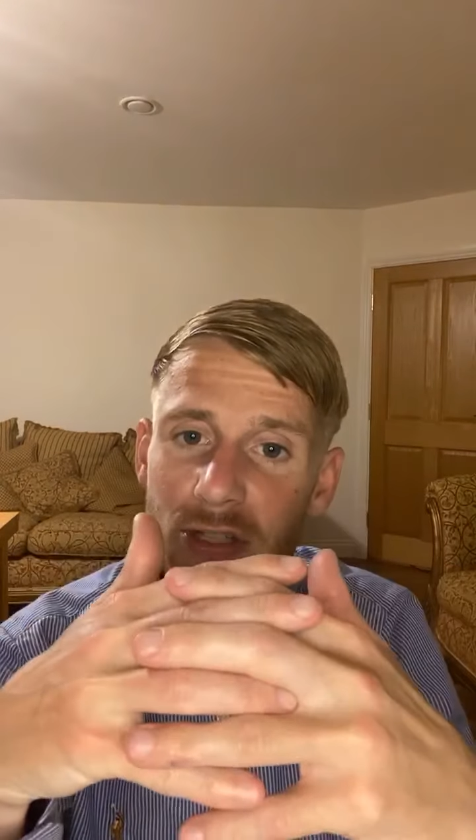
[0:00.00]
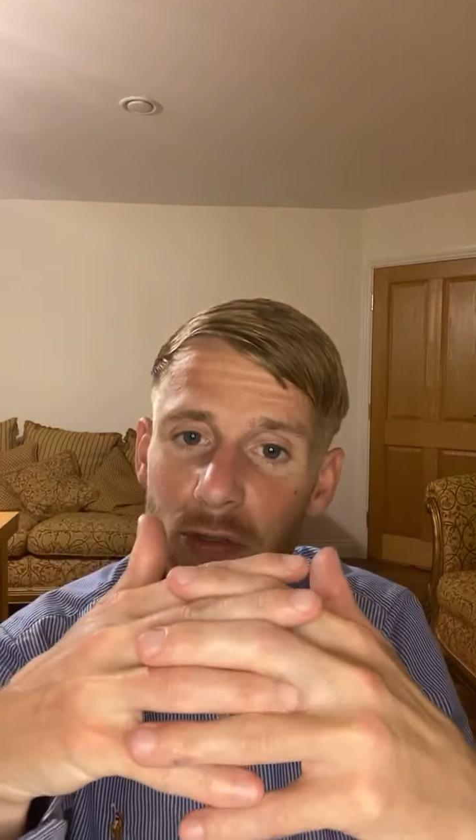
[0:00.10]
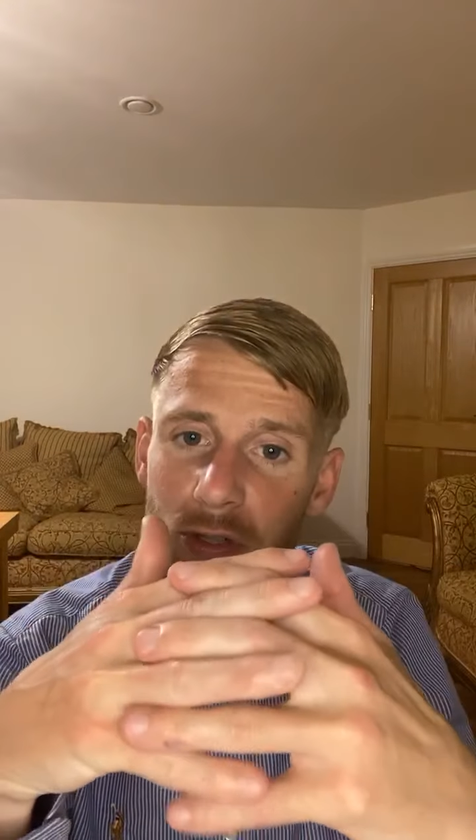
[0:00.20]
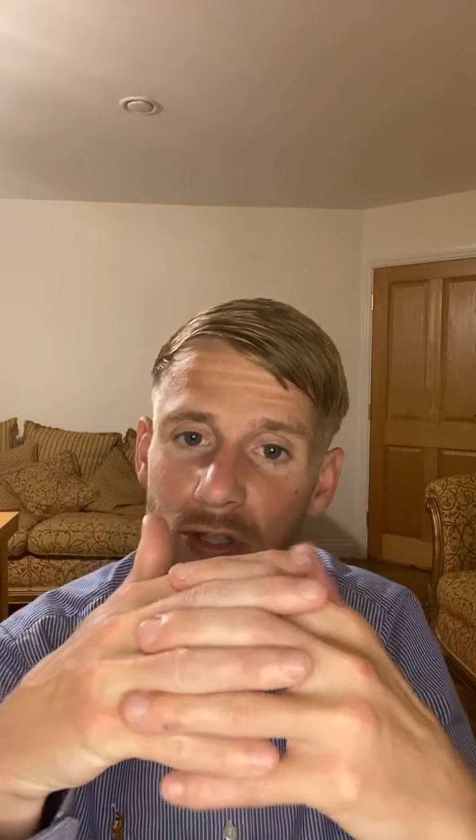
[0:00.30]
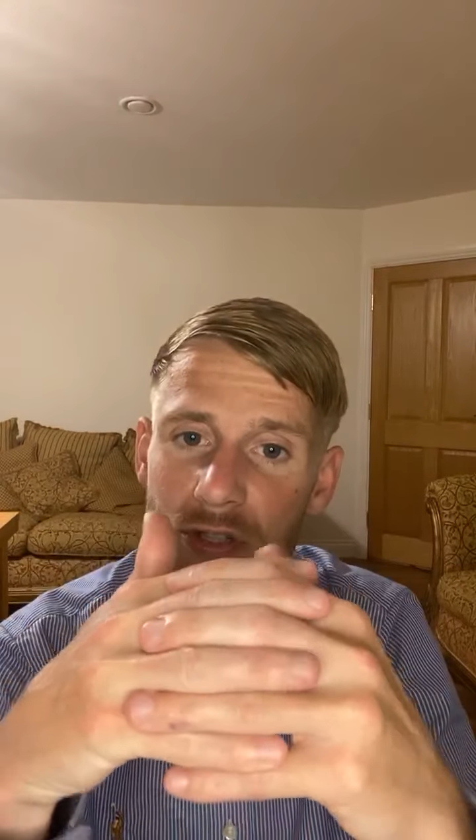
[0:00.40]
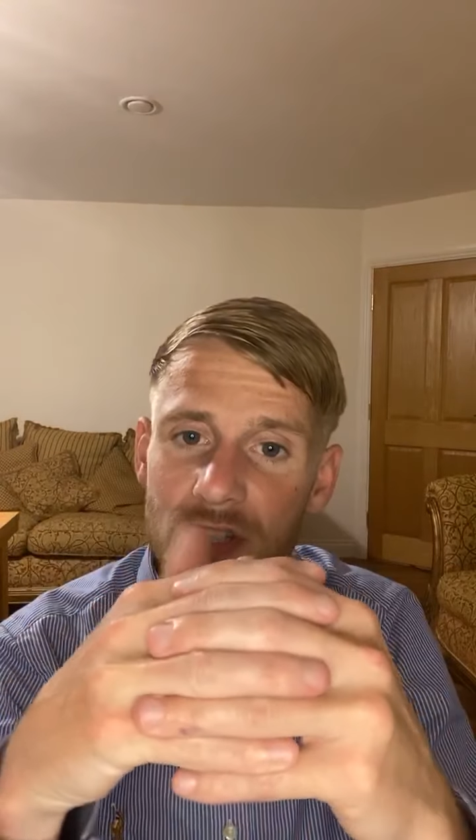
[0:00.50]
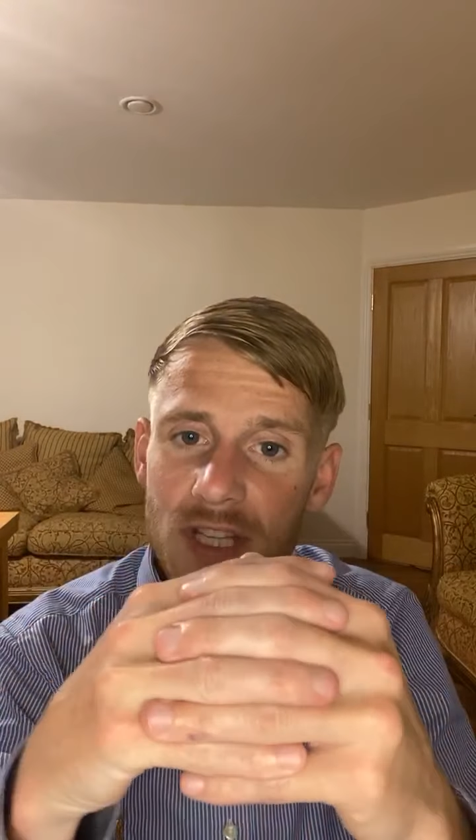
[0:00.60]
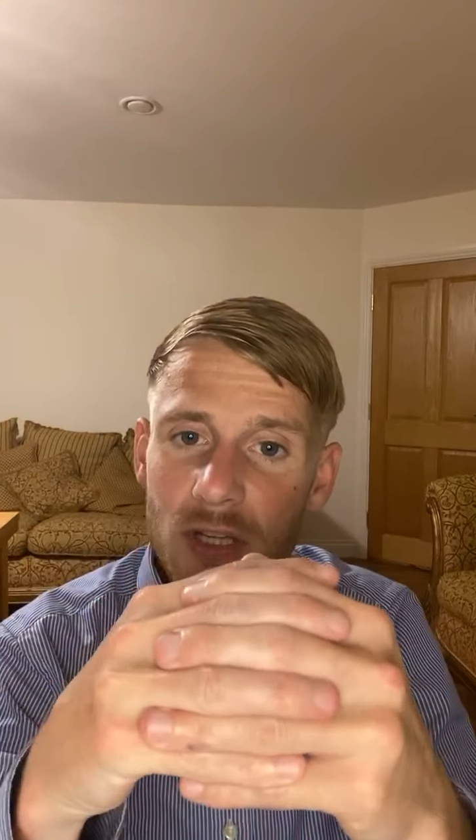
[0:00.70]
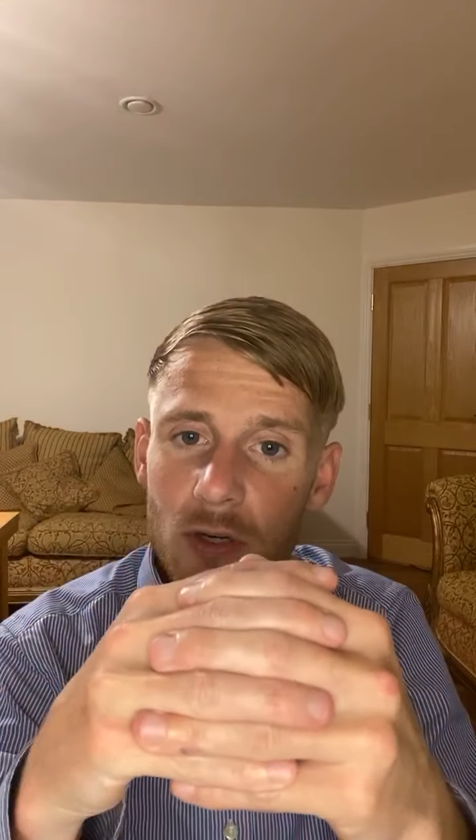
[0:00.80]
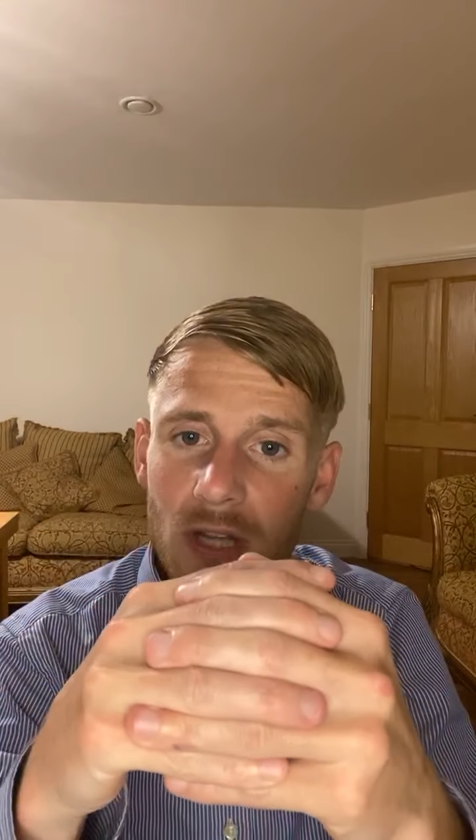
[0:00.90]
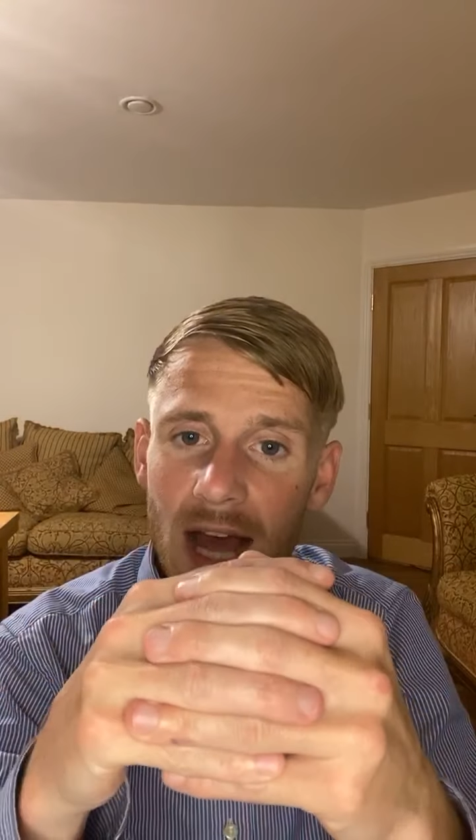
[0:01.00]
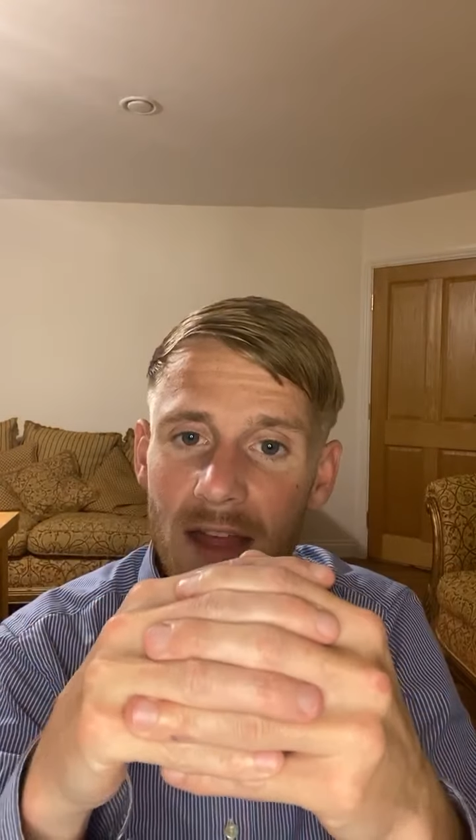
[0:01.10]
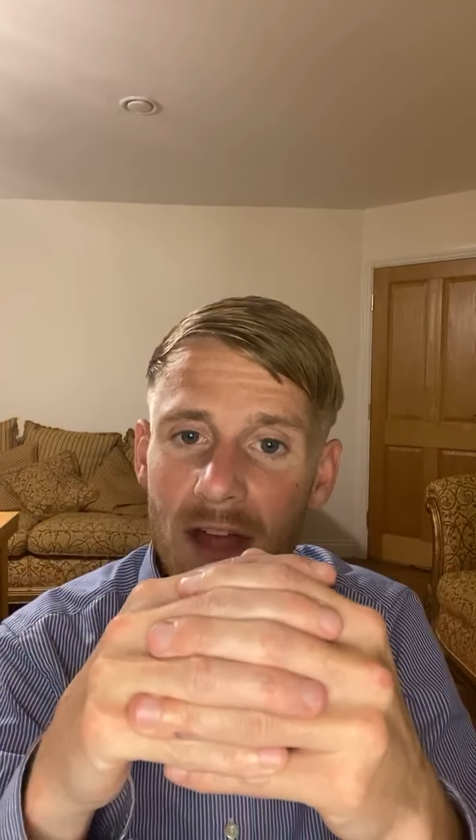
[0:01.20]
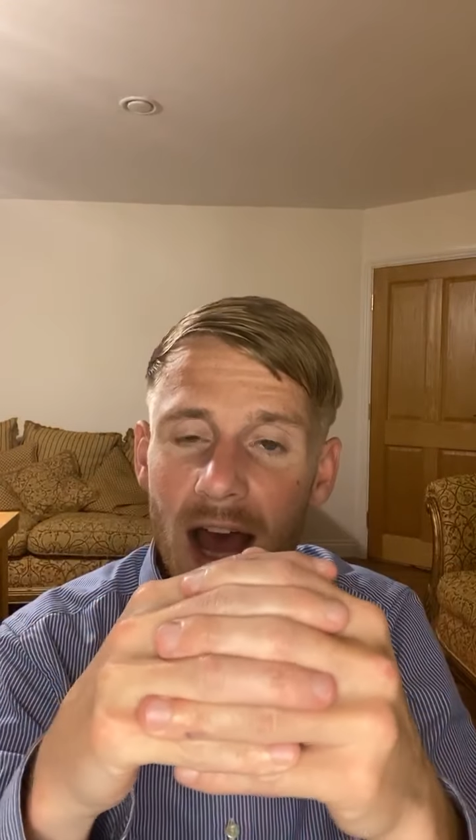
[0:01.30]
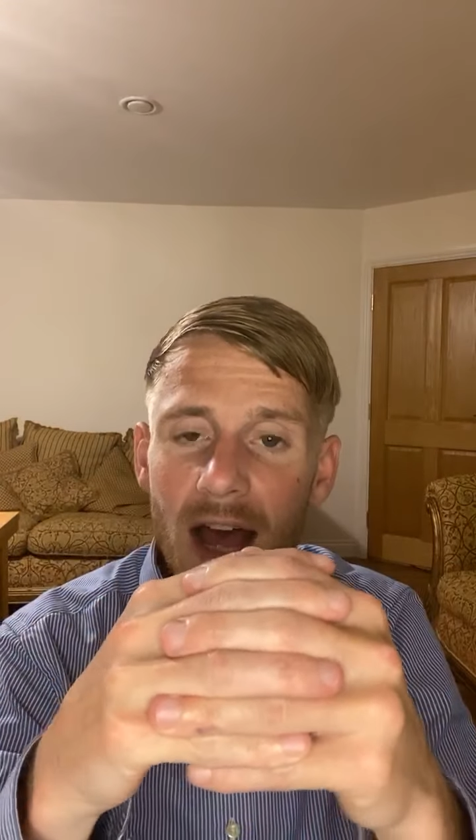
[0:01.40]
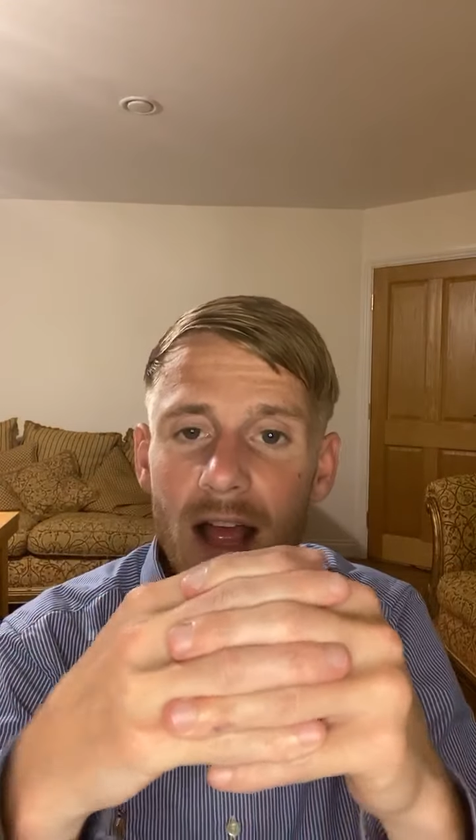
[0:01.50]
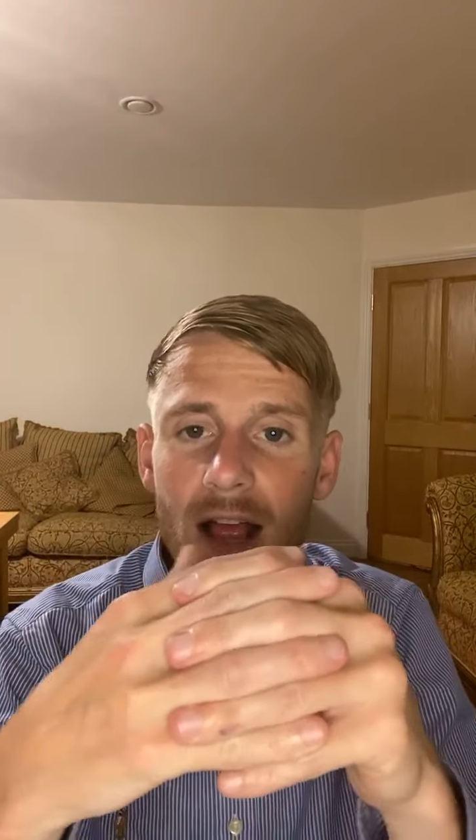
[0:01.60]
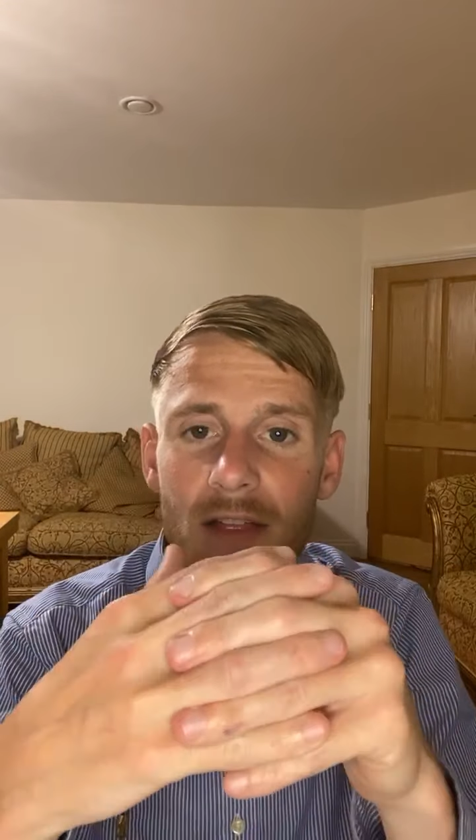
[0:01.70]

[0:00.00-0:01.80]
junctions in the gut like that.